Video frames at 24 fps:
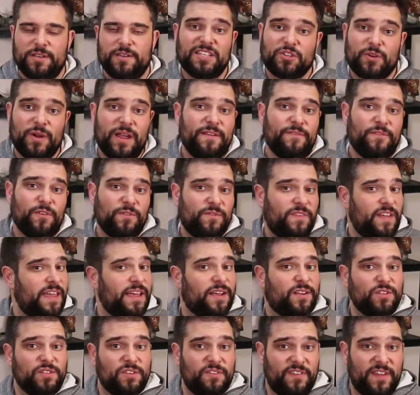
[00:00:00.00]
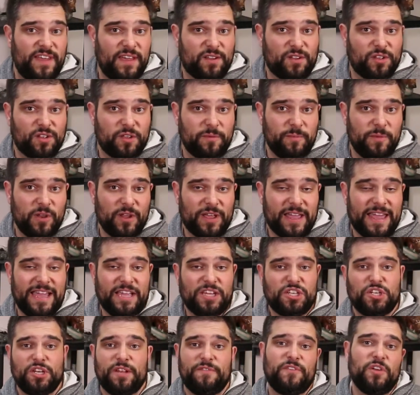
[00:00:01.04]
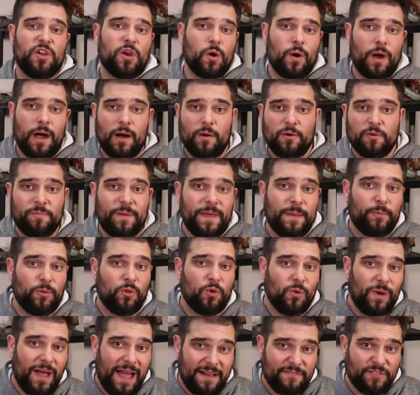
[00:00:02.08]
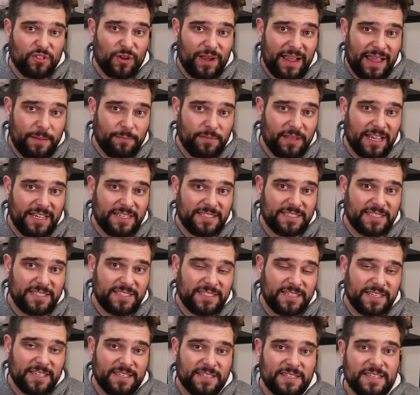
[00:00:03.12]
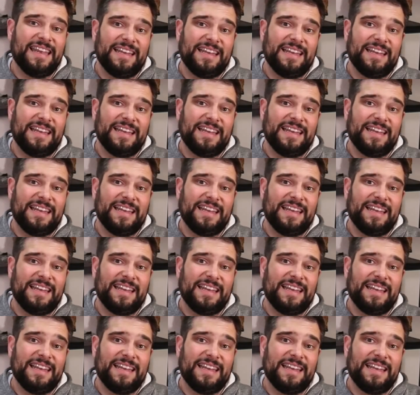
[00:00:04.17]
It's great for vehicle-to-vehicle communication if you go out with people who have their ham licenses.